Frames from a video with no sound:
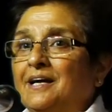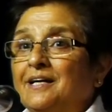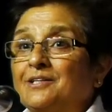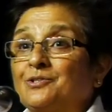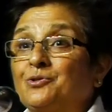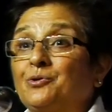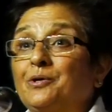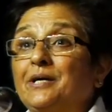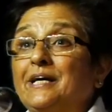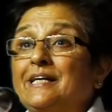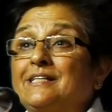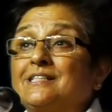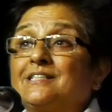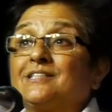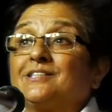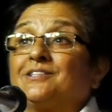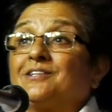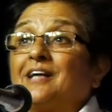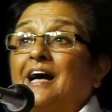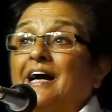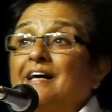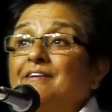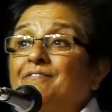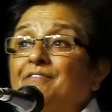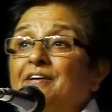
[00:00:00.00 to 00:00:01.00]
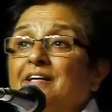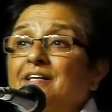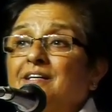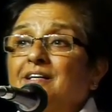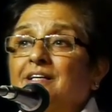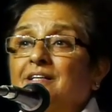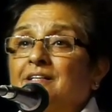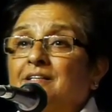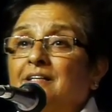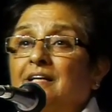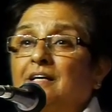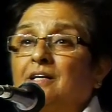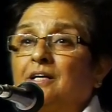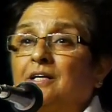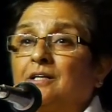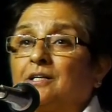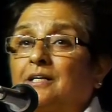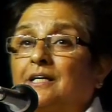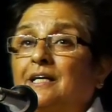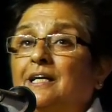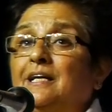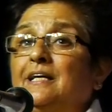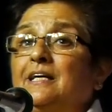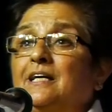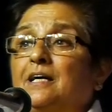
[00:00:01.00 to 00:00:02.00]
So it's driving,
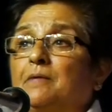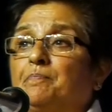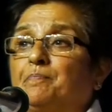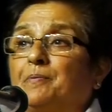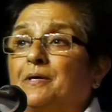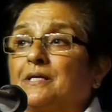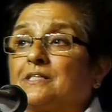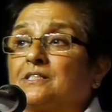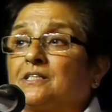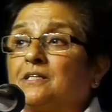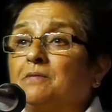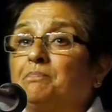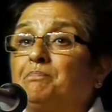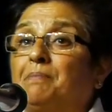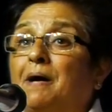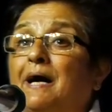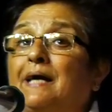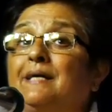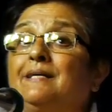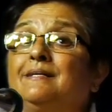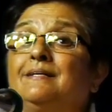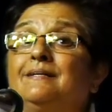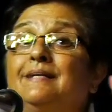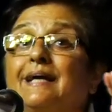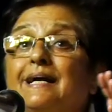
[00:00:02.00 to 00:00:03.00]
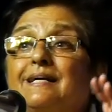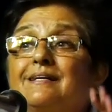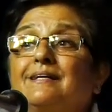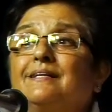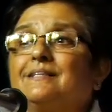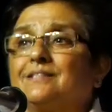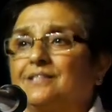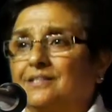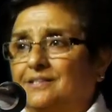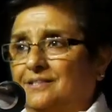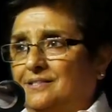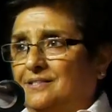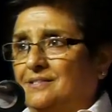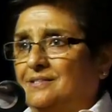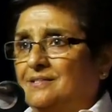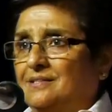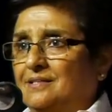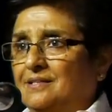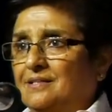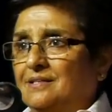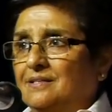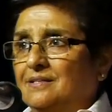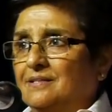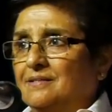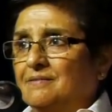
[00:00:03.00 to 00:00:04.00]
killing a person by negligence.
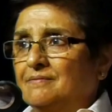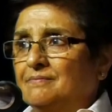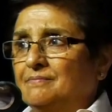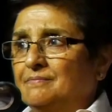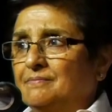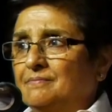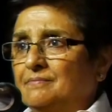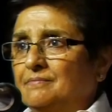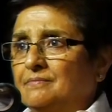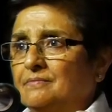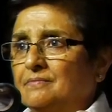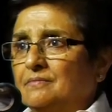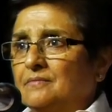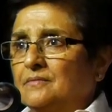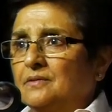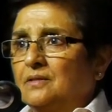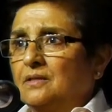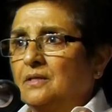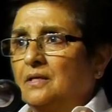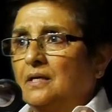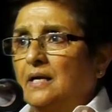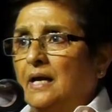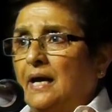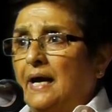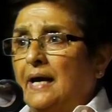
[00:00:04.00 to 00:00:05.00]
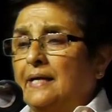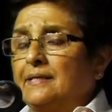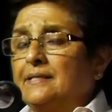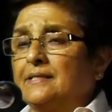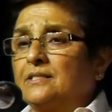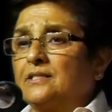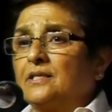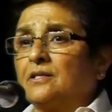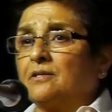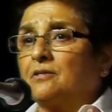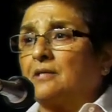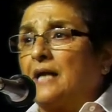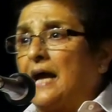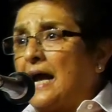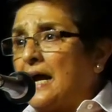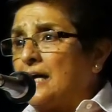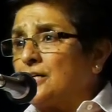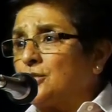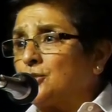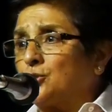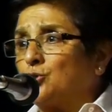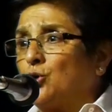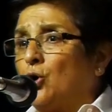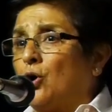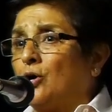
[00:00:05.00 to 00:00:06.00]
And it's a
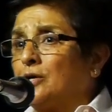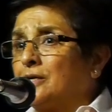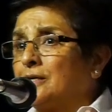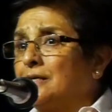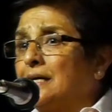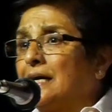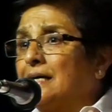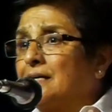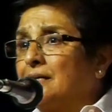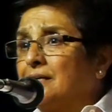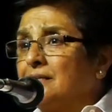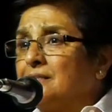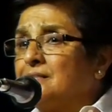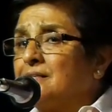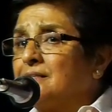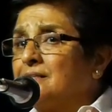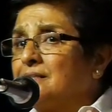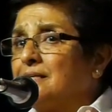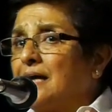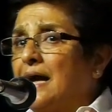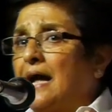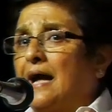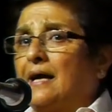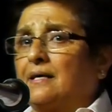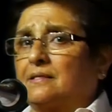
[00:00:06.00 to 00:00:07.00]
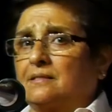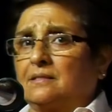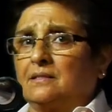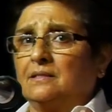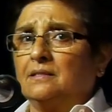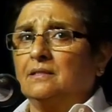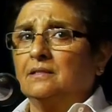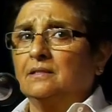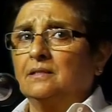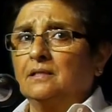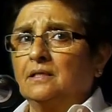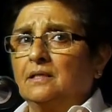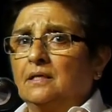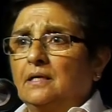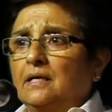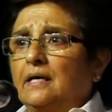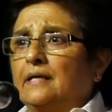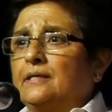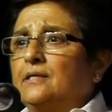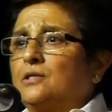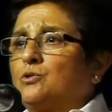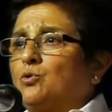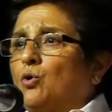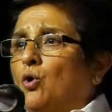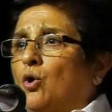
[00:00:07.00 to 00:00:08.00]
rash or negligent act.
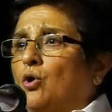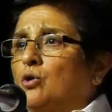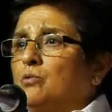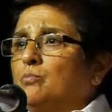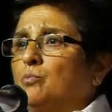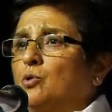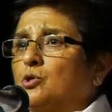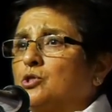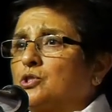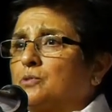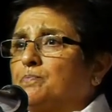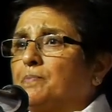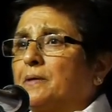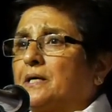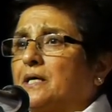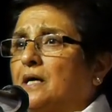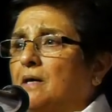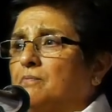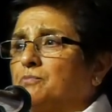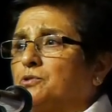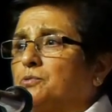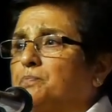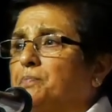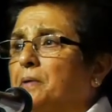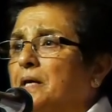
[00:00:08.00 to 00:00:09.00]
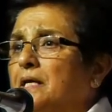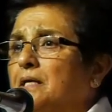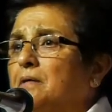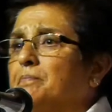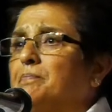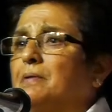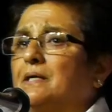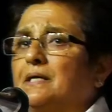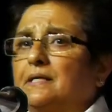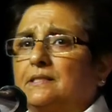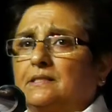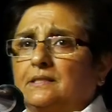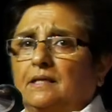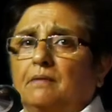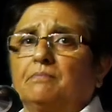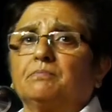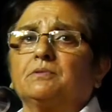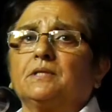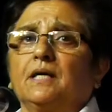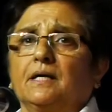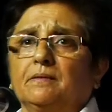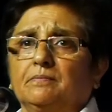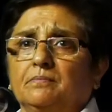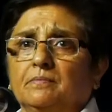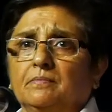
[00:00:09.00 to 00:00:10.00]
And it almost becomes bailable at some
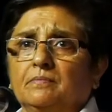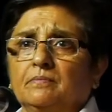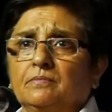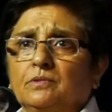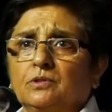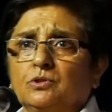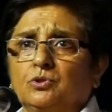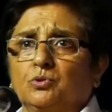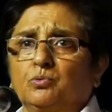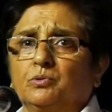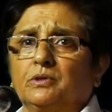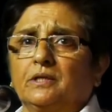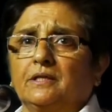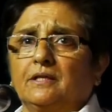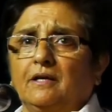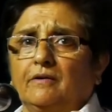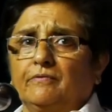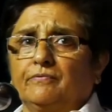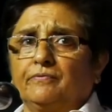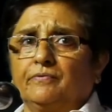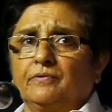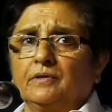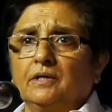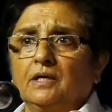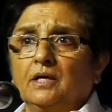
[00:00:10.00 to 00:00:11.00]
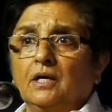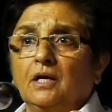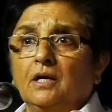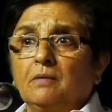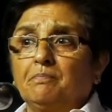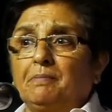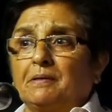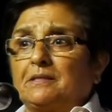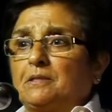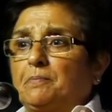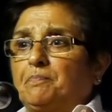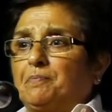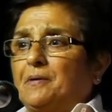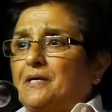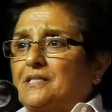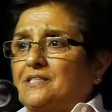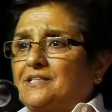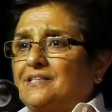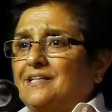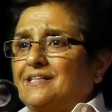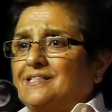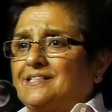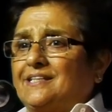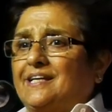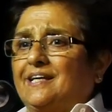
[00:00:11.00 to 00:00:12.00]
time, soon enough. But the
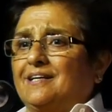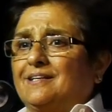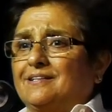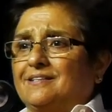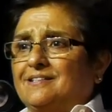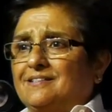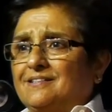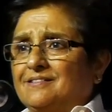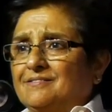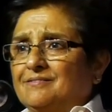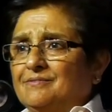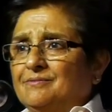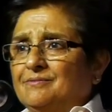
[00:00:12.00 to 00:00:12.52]
person is killed.